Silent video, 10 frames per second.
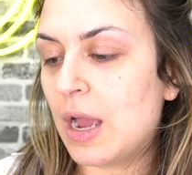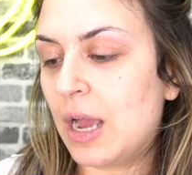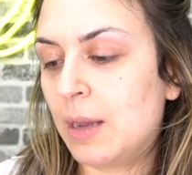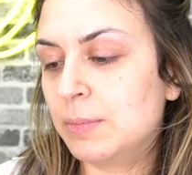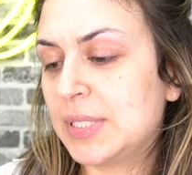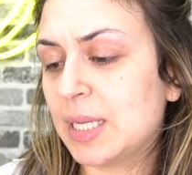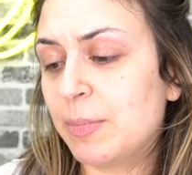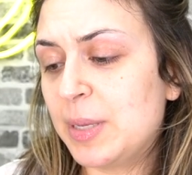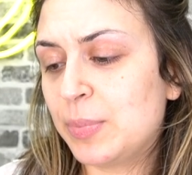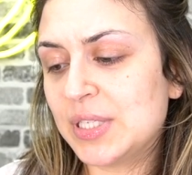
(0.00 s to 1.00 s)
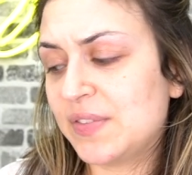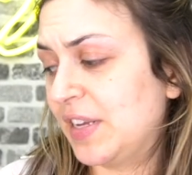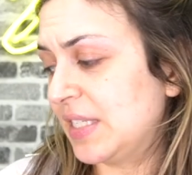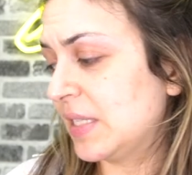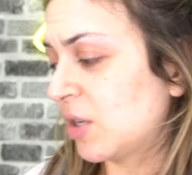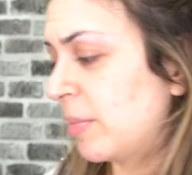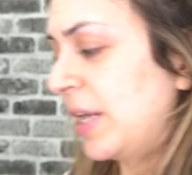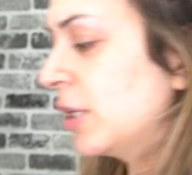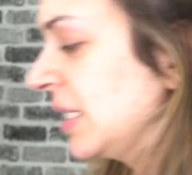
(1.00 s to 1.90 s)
Um, some people's faces are bigger,